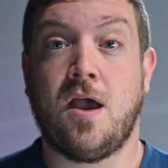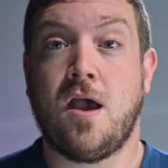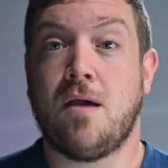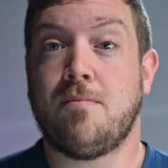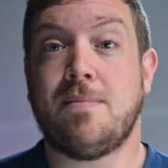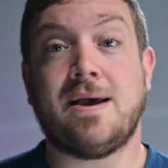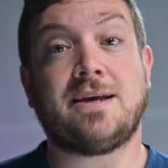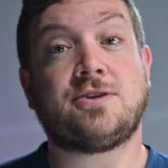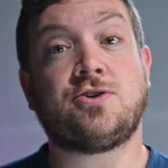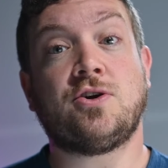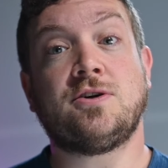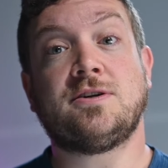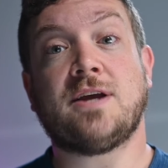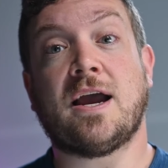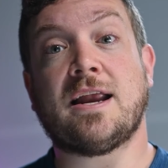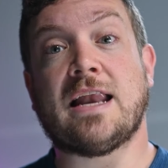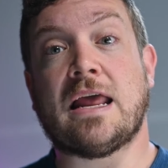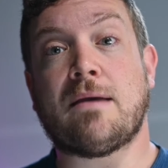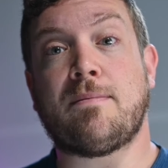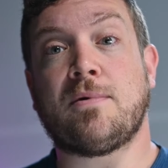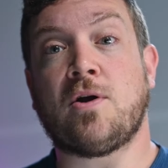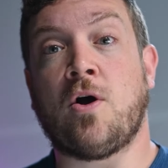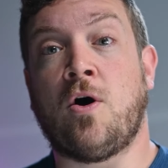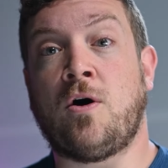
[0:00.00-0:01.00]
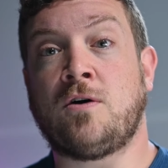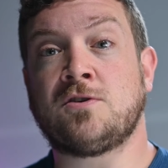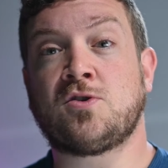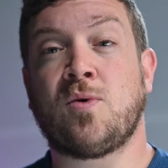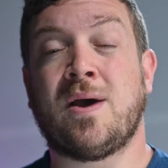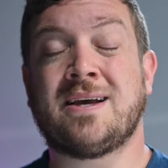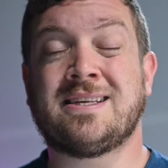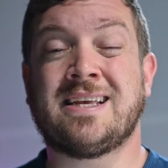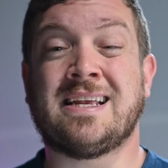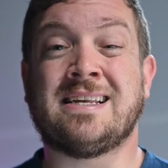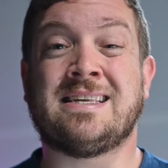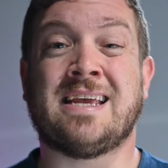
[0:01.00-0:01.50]
Master & Dynamic also
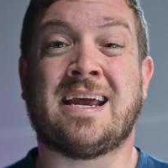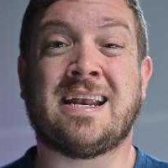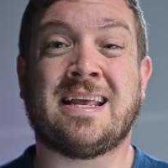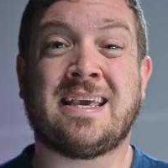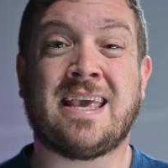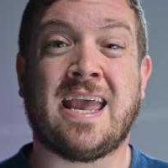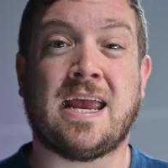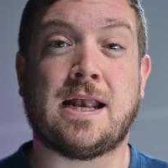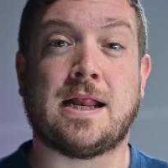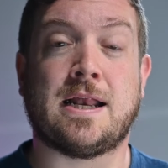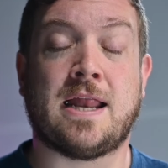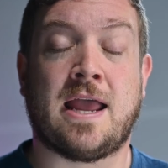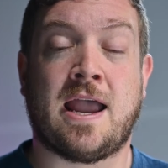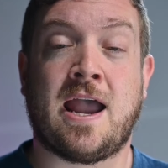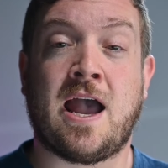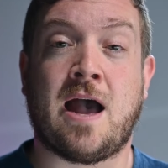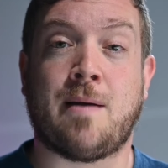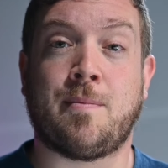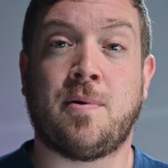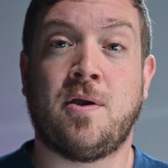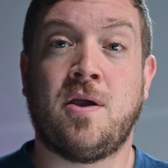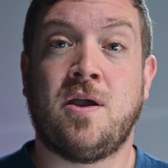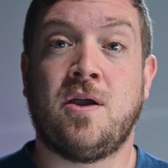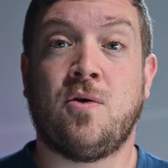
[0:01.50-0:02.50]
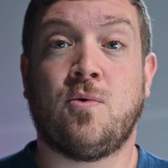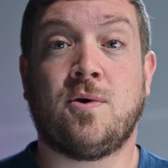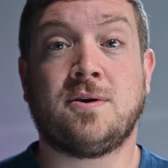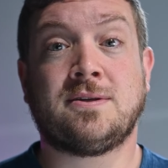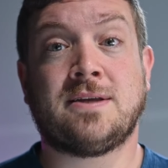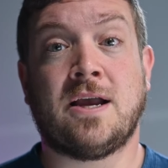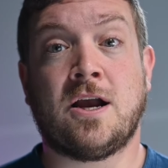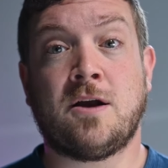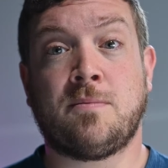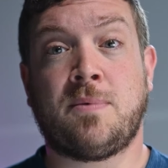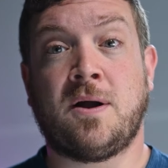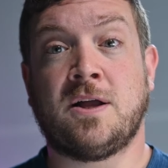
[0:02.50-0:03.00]
has a dedicated app, whereas
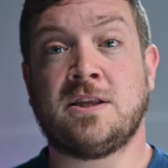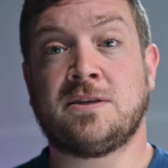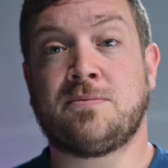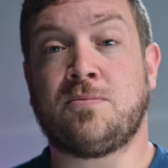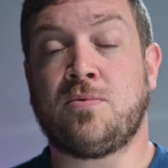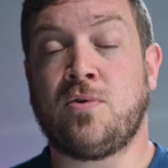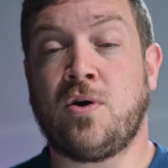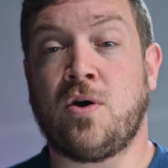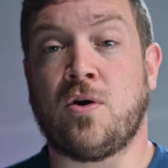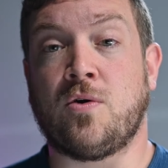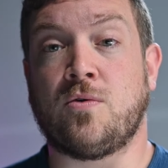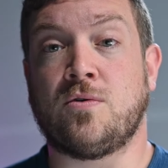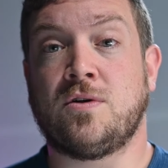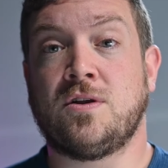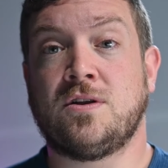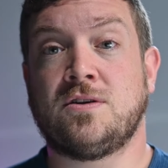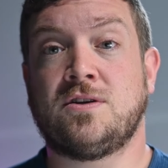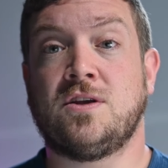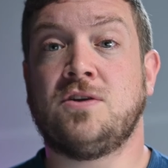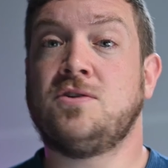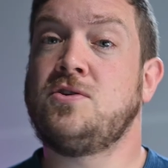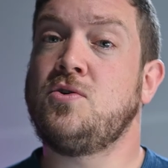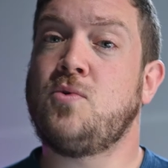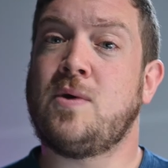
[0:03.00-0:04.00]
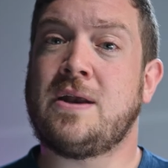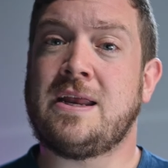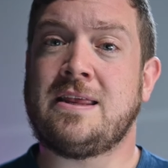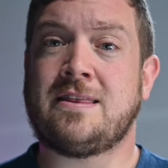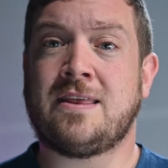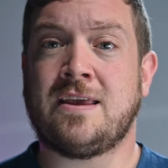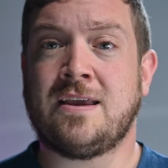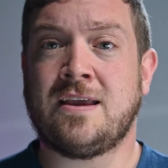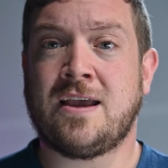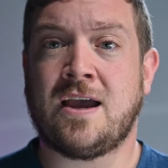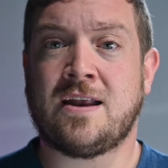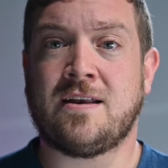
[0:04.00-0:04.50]
AirPods Pro, to do
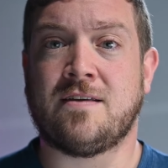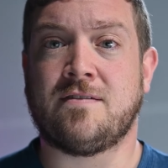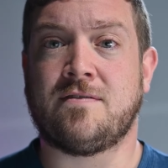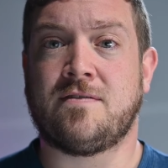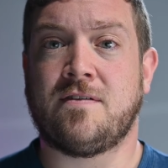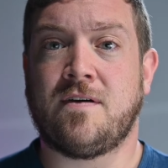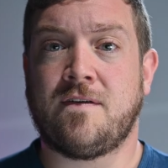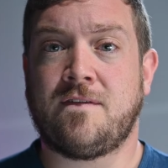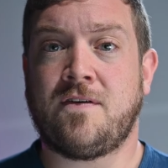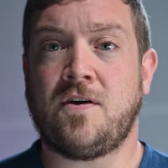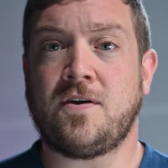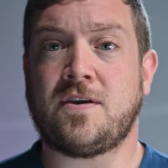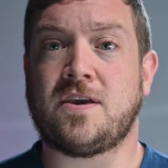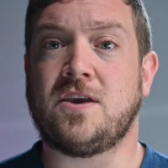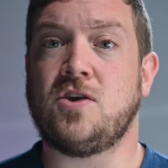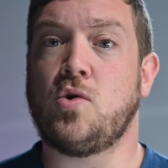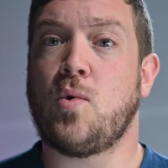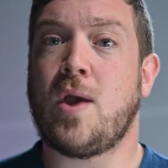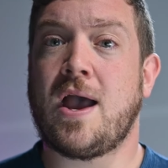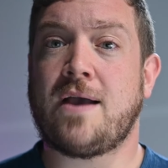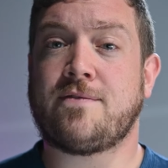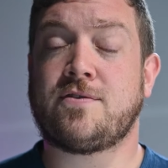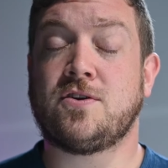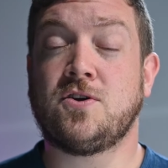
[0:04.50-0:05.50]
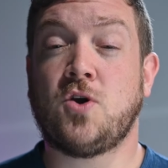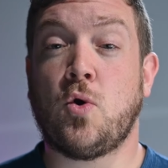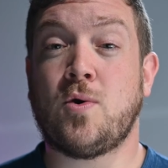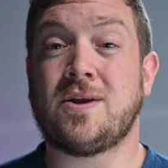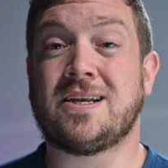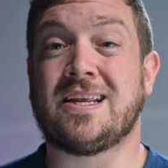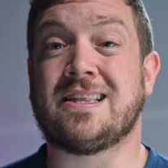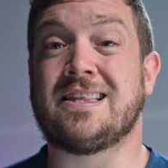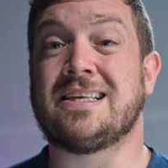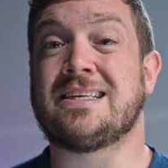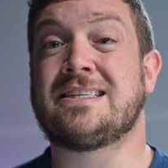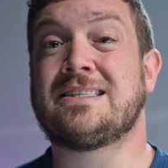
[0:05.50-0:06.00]
anything kind of funky, you have to go
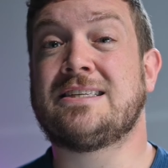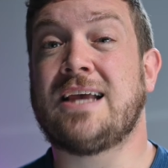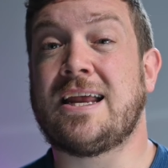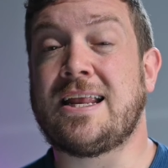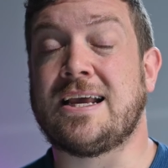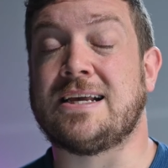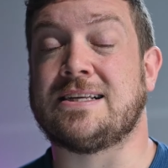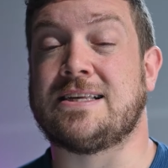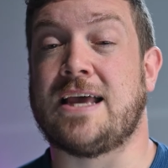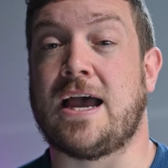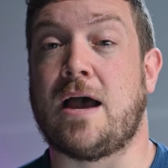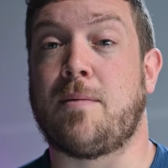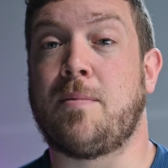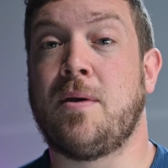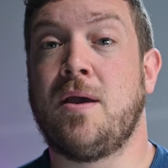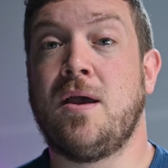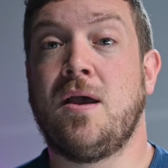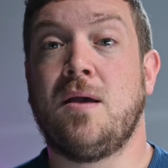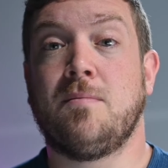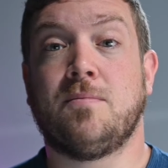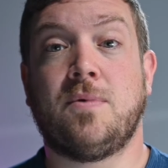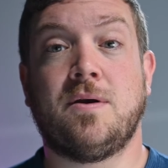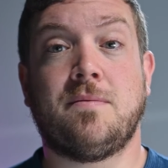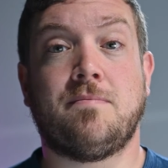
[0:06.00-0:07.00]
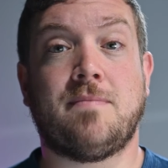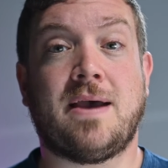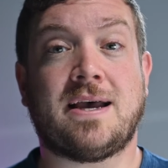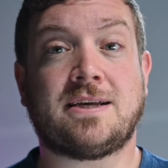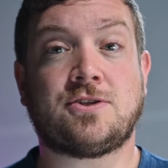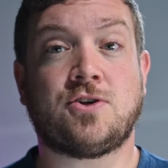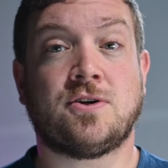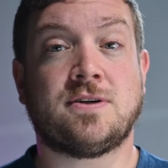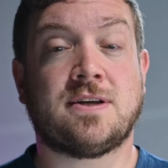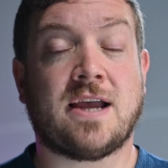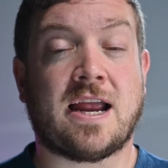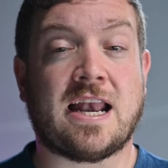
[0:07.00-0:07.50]
into the Settings app. But
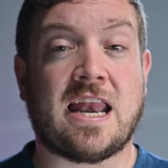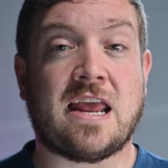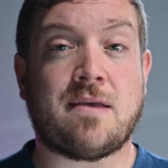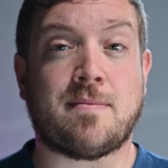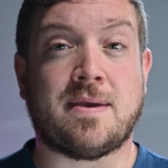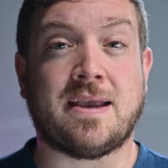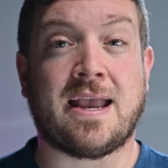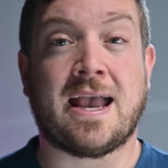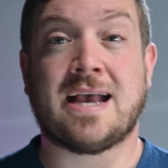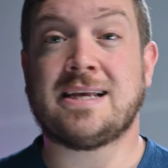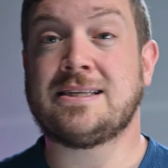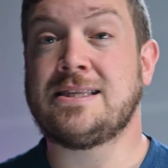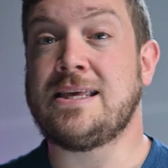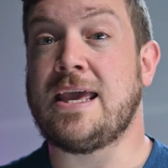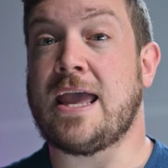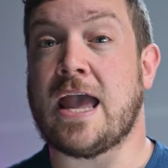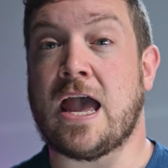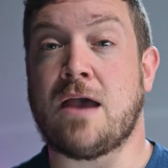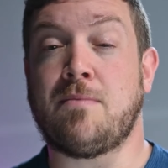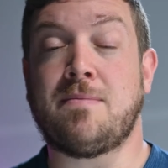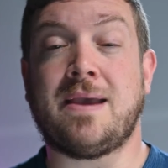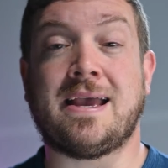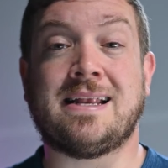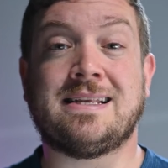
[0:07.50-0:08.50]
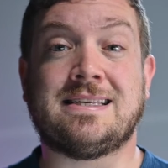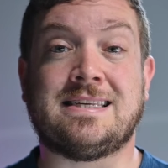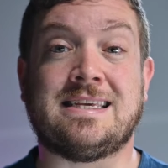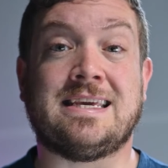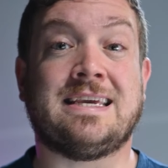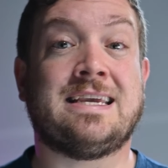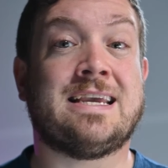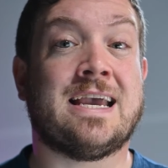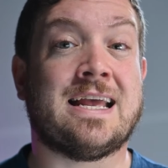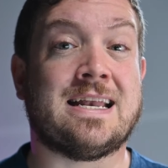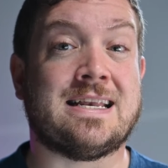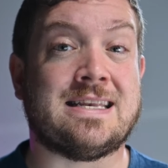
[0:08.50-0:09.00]
Master & Dynamic has the
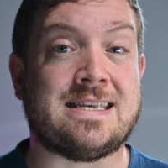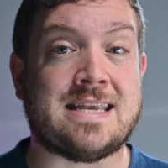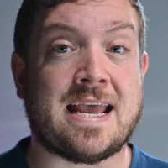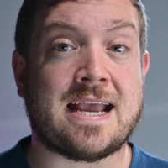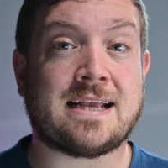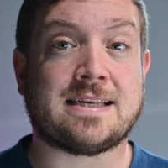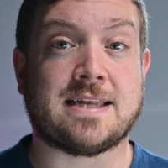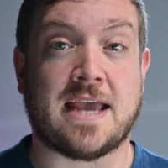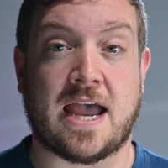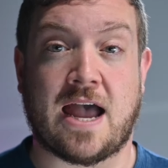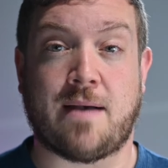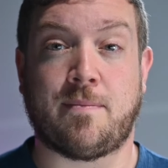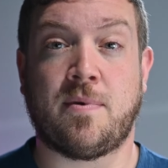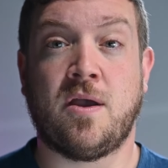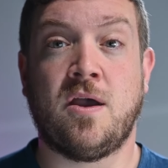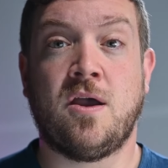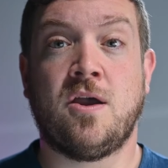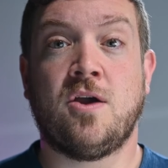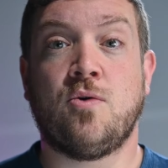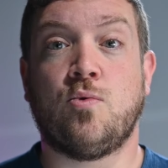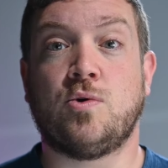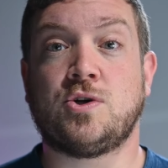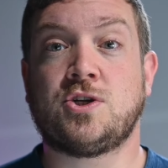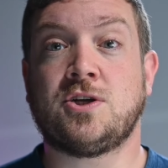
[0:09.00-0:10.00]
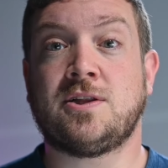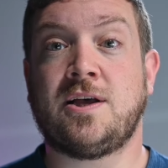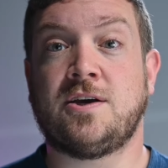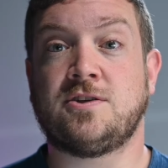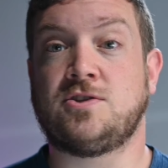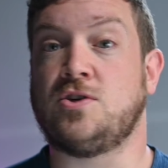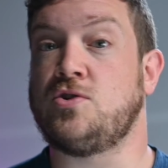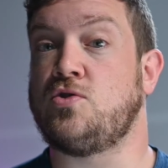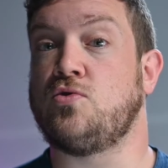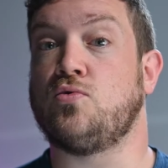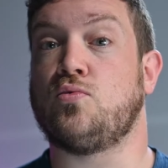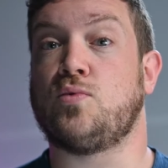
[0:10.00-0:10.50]
MND Connect app, which allows
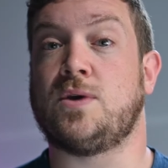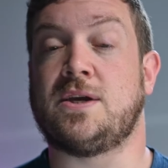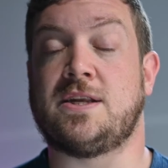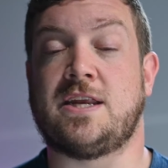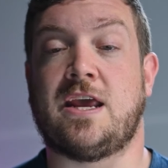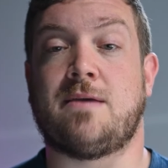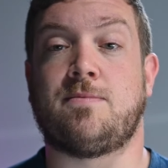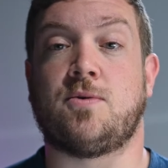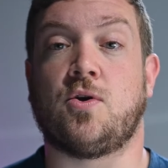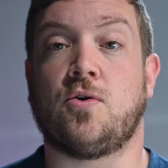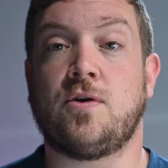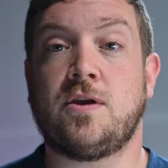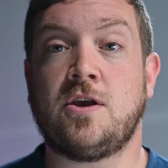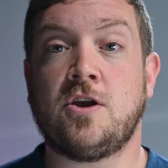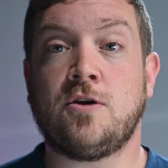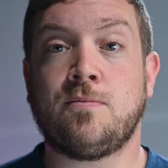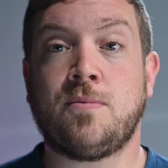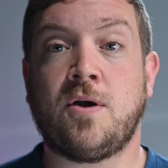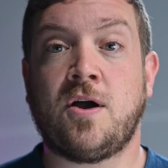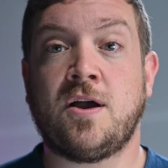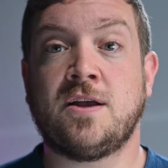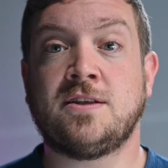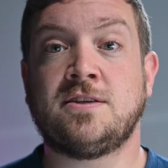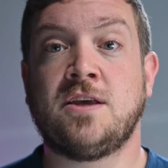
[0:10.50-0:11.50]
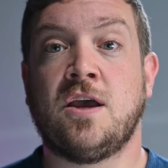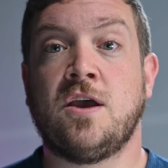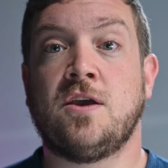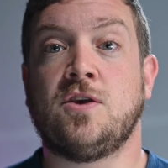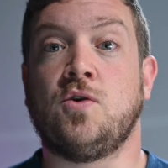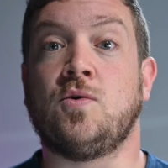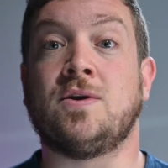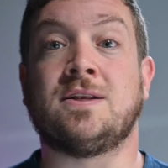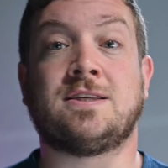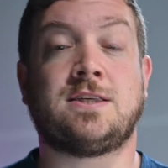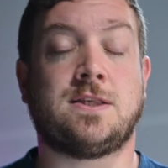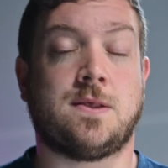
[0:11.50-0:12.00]
you to rename your earbuds,
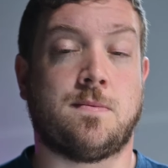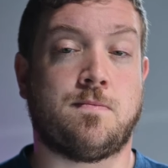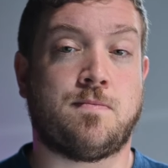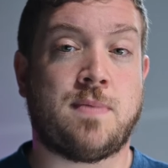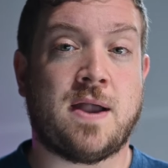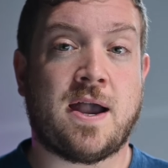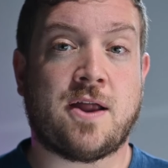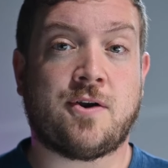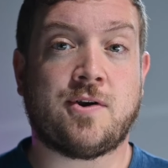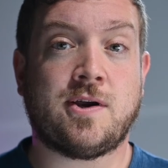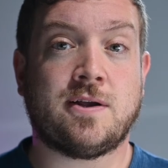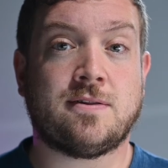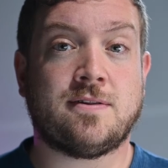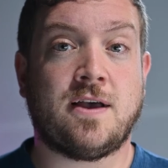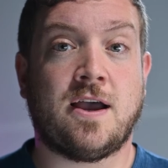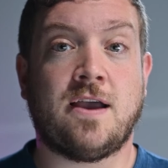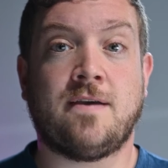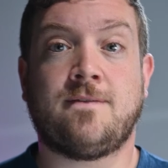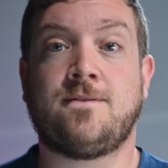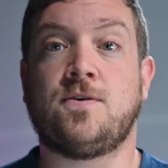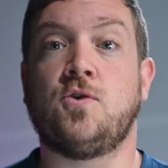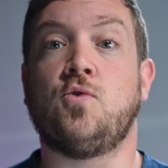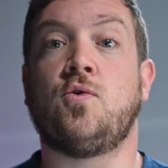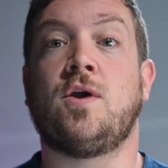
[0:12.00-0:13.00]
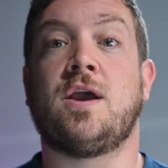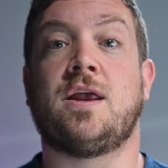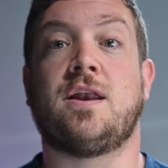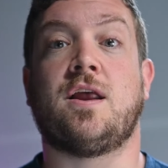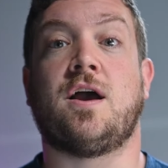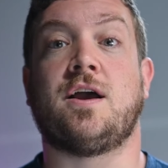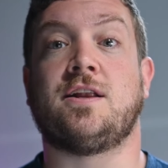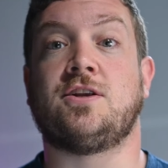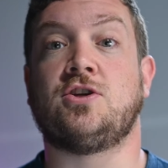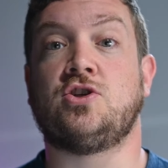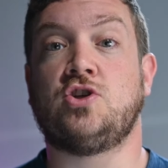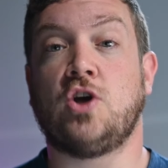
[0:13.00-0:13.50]
you can see the battery life, you can
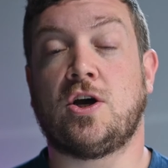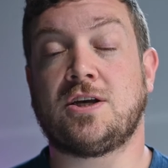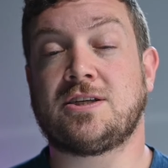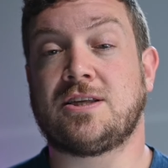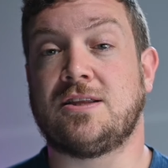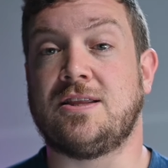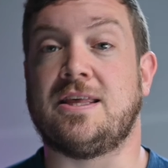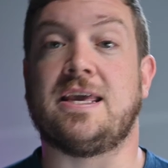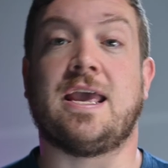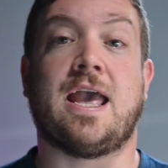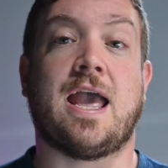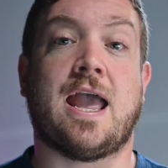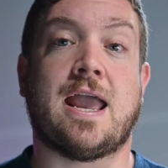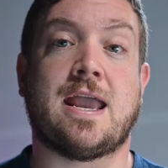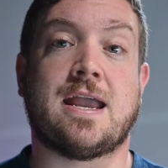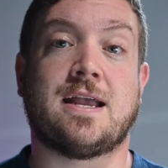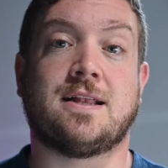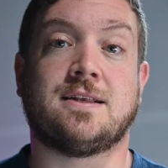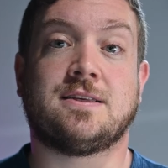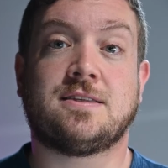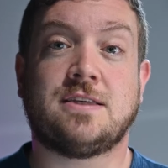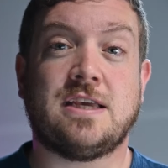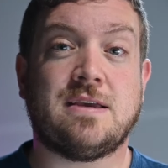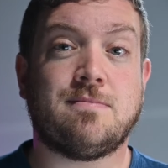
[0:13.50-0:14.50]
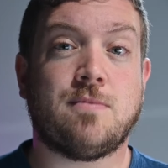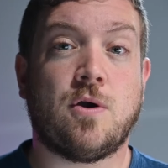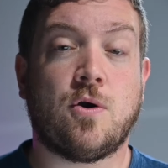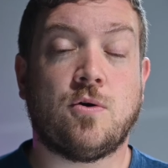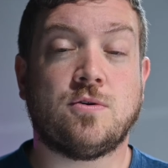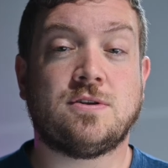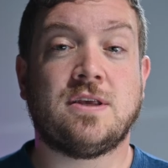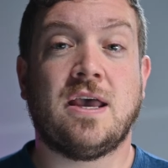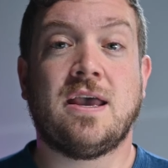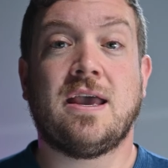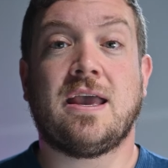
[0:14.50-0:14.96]
adjust the ANC modes,